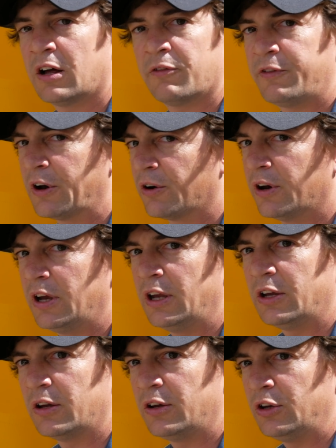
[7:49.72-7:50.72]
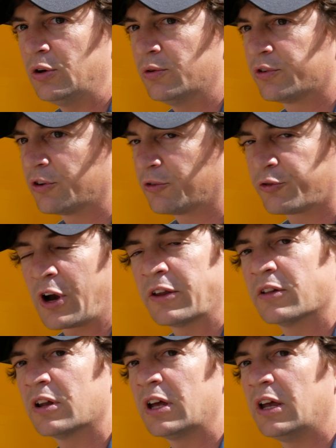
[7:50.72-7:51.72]
very
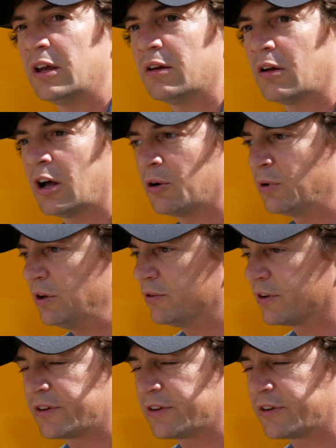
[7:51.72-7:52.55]
user-friendly. We use a